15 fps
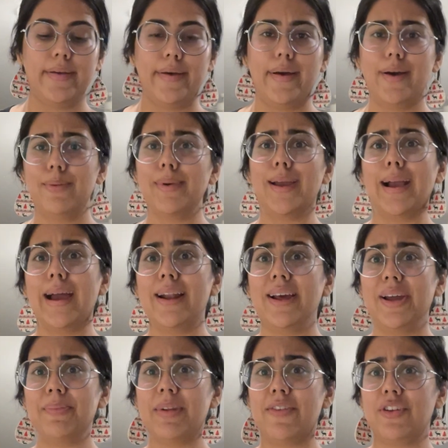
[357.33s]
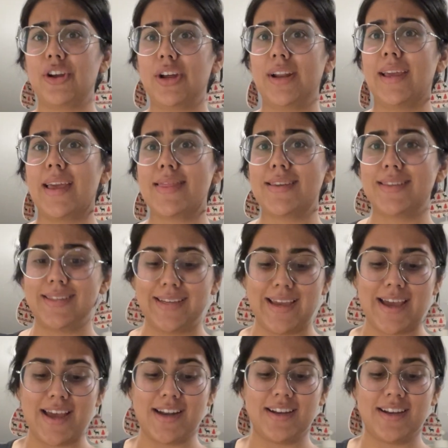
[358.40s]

oh my God, I'm never gonna get this again.